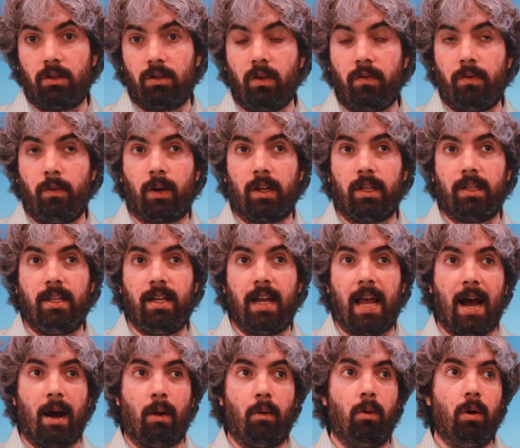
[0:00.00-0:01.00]
So if you want to see
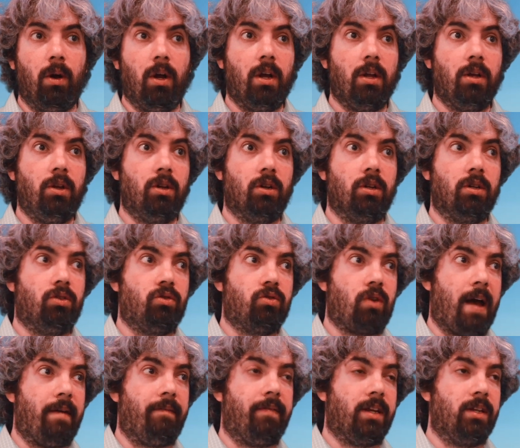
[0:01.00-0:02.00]
how your
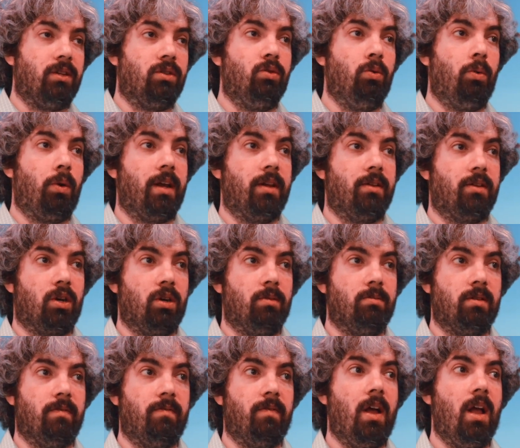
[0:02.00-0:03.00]
traffic is doing in
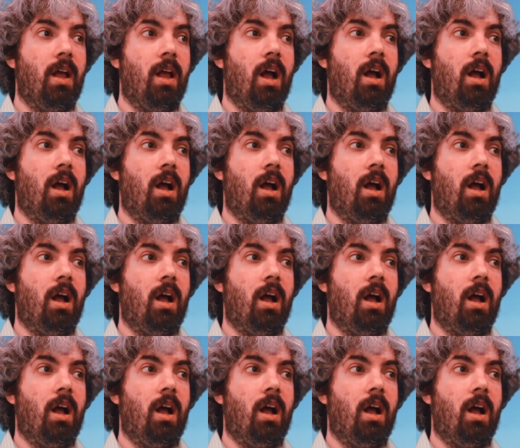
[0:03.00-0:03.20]
terms of